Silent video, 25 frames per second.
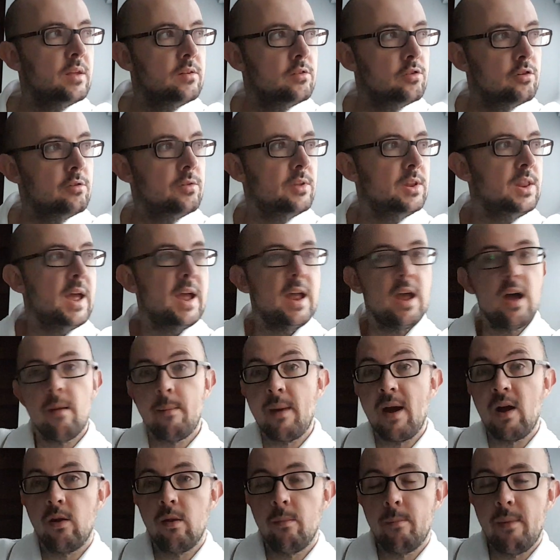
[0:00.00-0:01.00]
During the day,
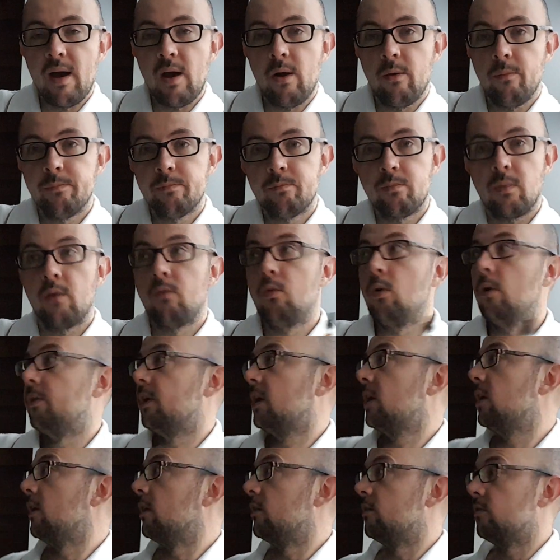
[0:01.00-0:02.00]
I'm out and about. I've got
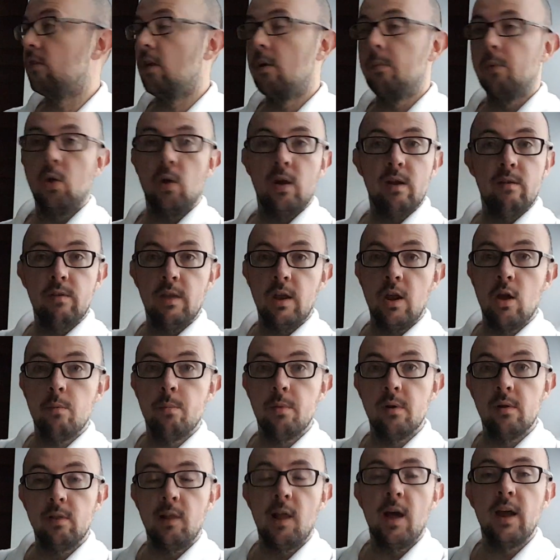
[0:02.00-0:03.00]
the curtains open, got everything
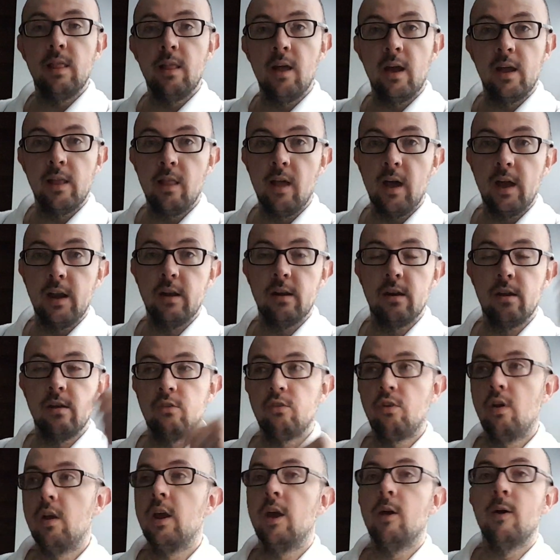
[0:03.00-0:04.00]
open. Light, light, light. I
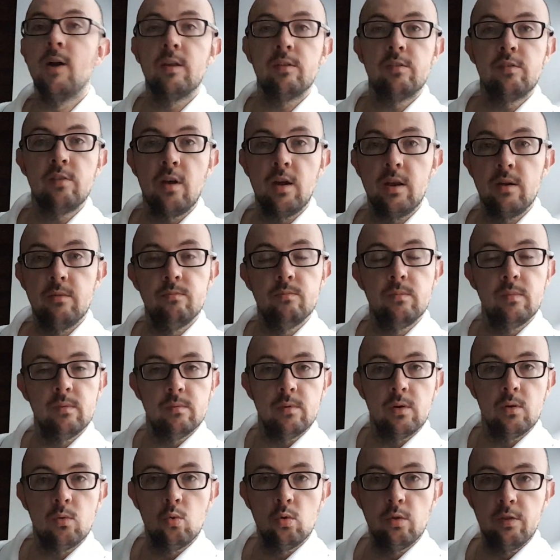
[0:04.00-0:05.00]
try and go outside
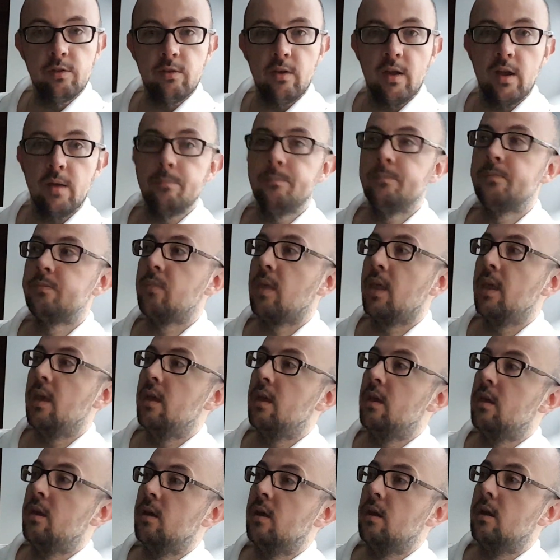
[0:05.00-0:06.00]
all the time.
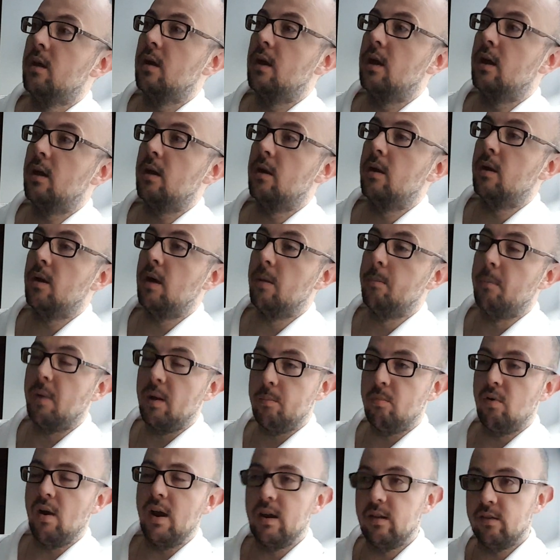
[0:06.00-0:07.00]
And my
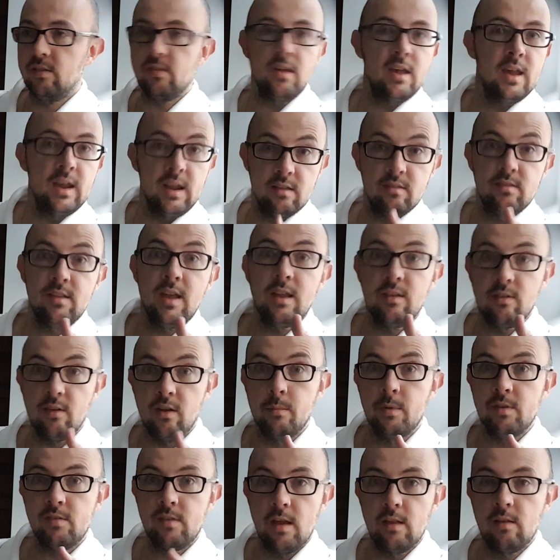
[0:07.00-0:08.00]
brain is saying, it's
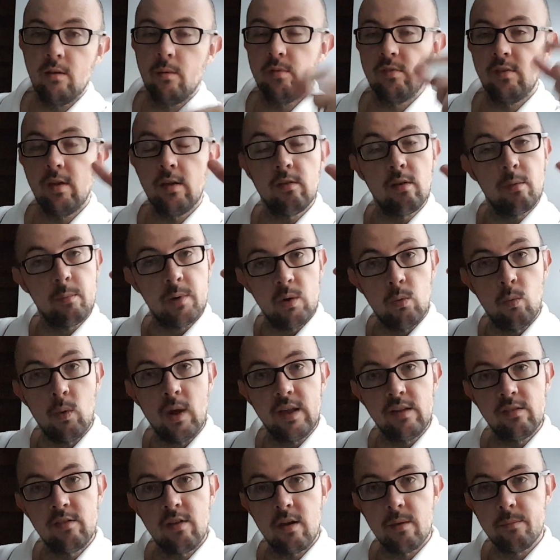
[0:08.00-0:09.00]
daytime, it's daytime, it's daytime, and it
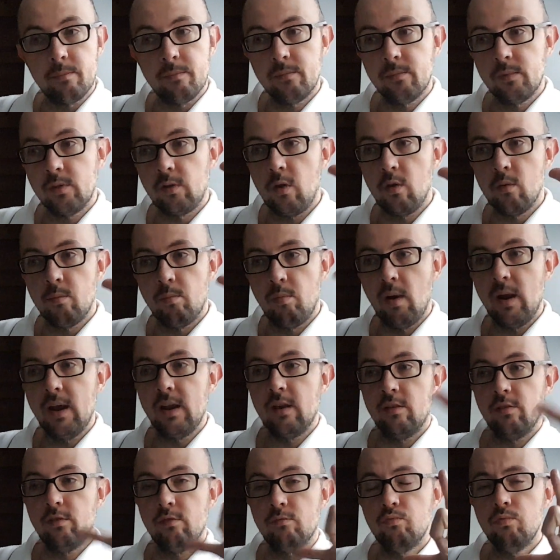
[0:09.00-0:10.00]
wakes up. So your
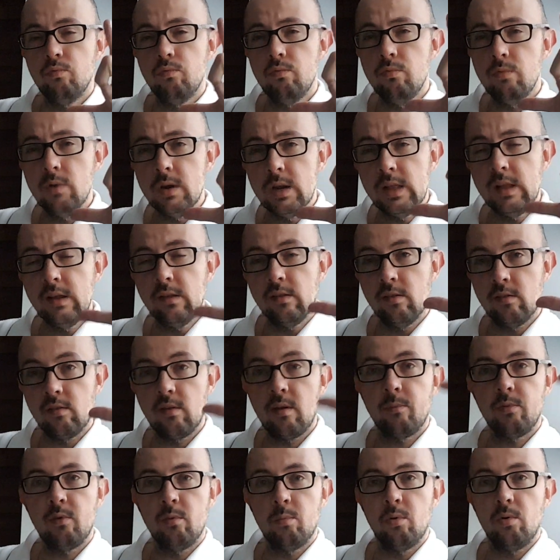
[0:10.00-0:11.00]
brain is really
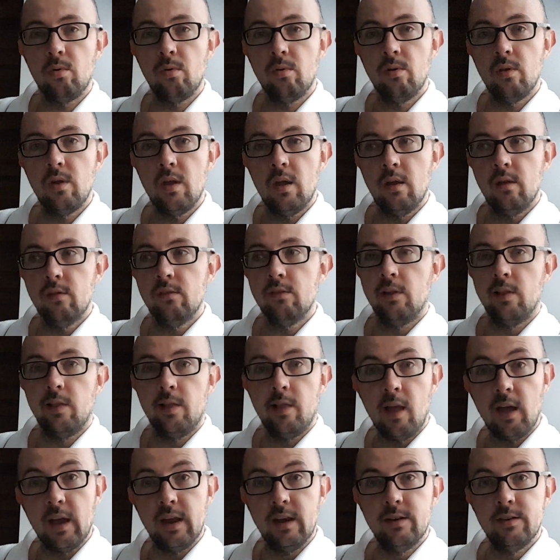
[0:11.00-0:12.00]
susceptible to
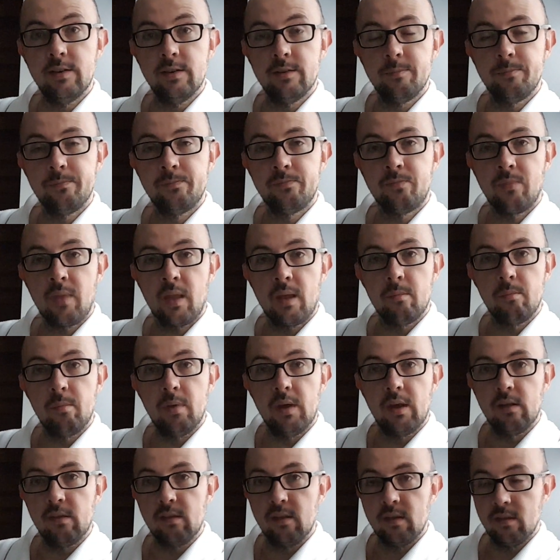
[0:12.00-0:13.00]
light,
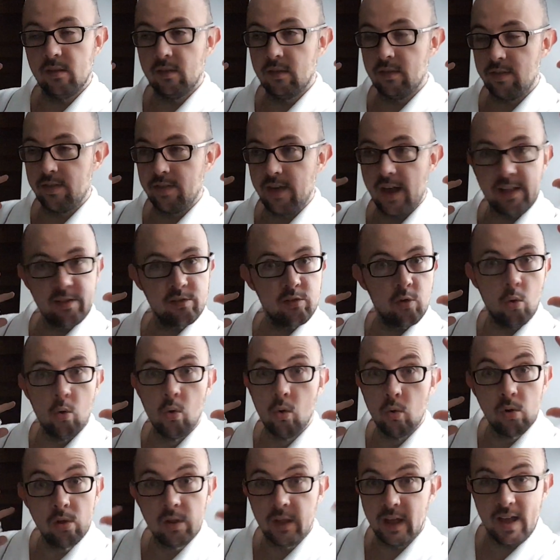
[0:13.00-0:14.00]
because that's
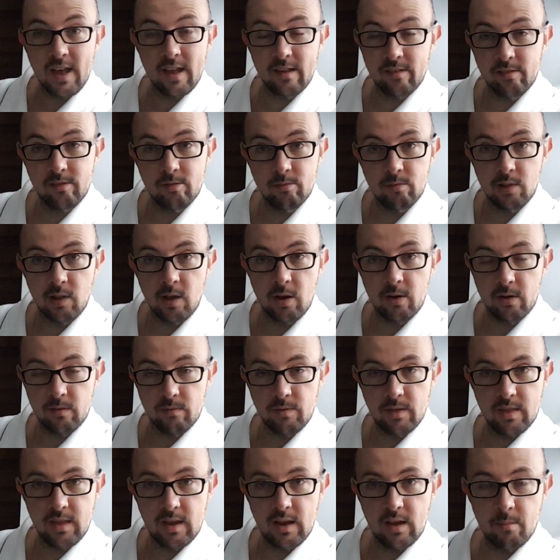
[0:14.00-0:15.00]
all it has to rely on
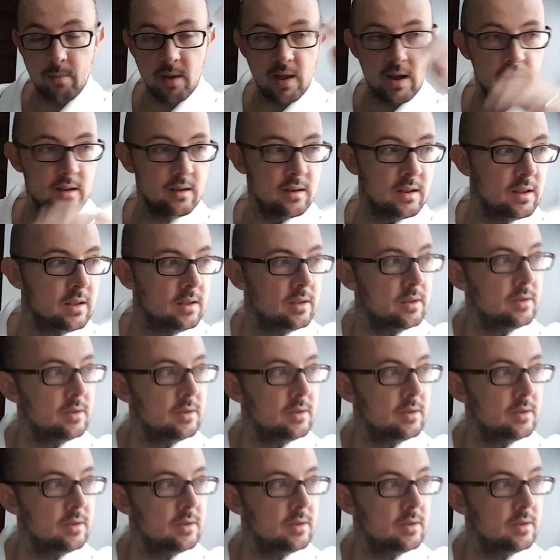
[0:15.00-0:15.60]
if you think about it.